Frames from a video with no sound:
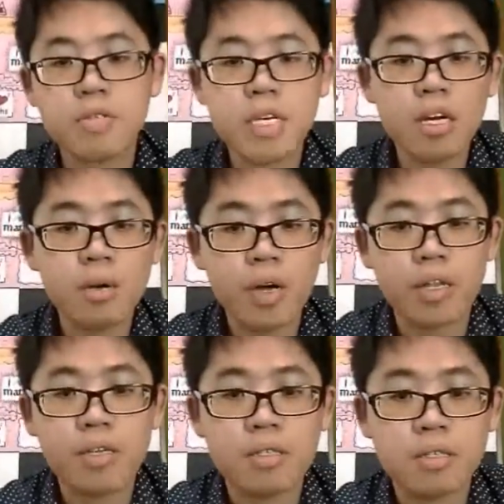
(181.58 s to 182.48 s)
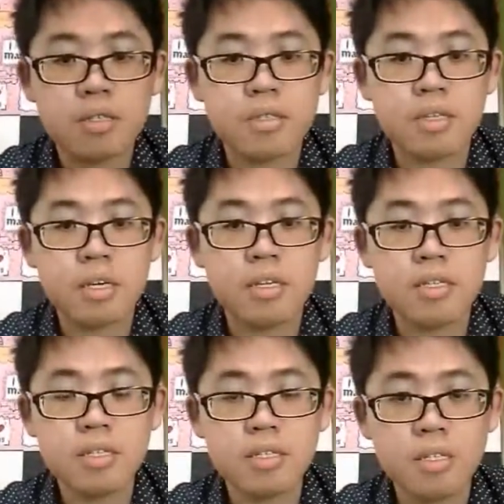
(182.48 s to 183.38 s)
take a look at this. Okay,
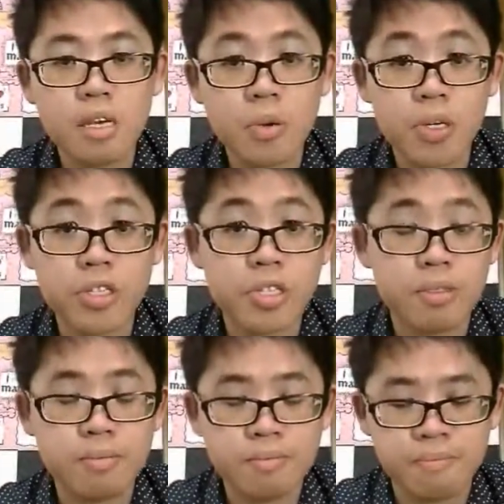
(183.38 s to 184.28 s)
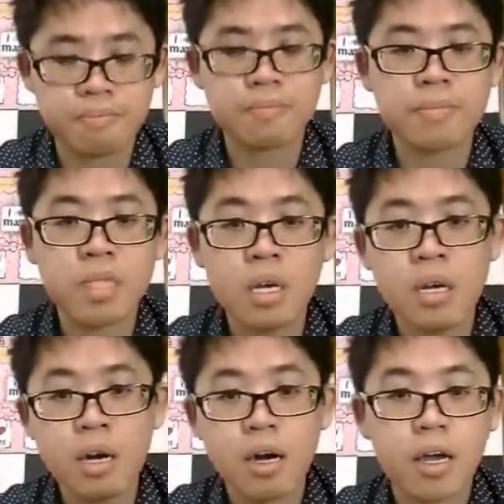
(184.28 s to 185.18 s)
this is the equation.
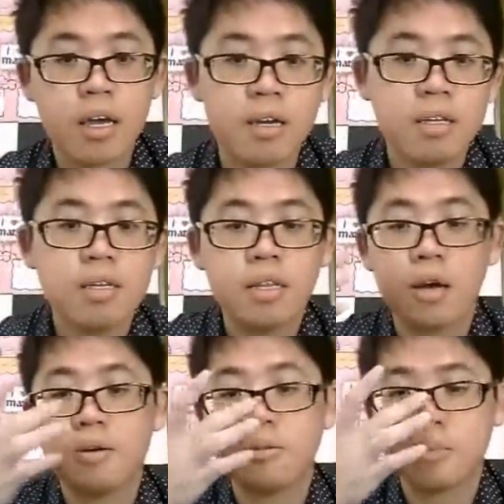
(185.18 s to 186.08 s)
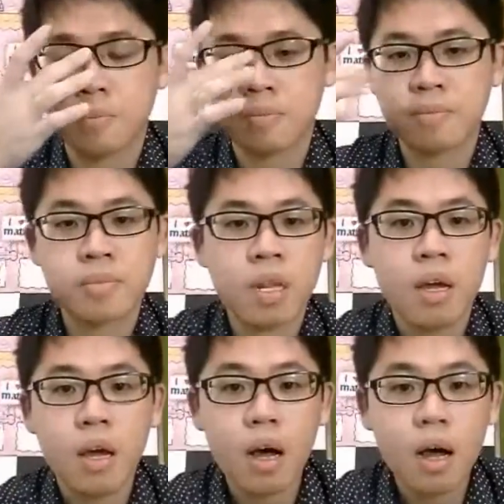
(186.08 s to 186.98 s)
Okay, now
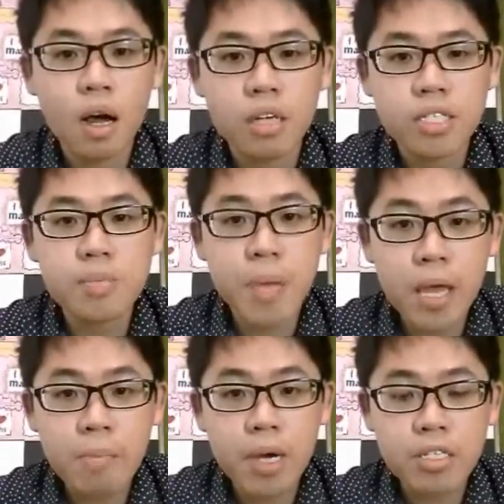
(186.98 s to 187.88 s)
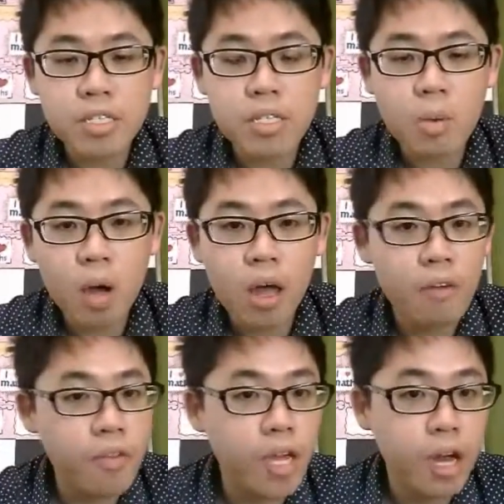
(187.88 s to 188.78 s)
just bear in mind just now what
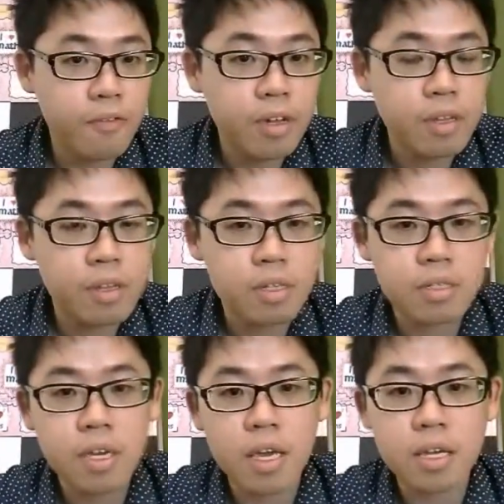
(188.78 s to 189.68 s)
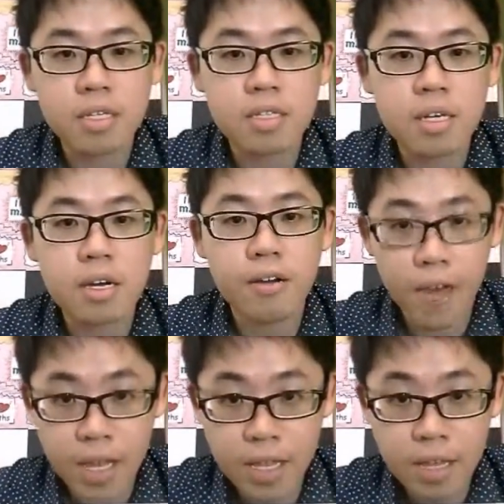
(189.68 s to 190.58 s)
have we covered. Okay, it's the
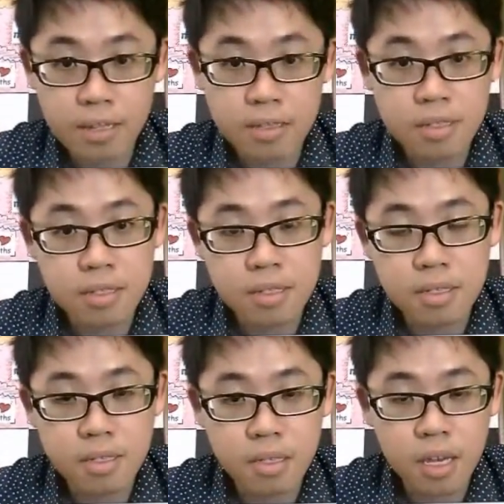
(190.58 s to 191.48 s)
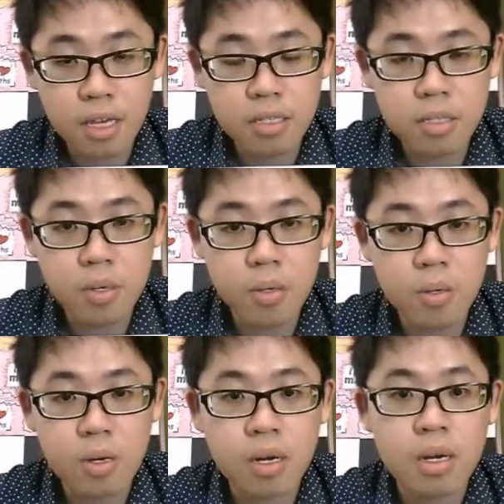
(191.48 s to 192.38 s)
gradient. Okay, so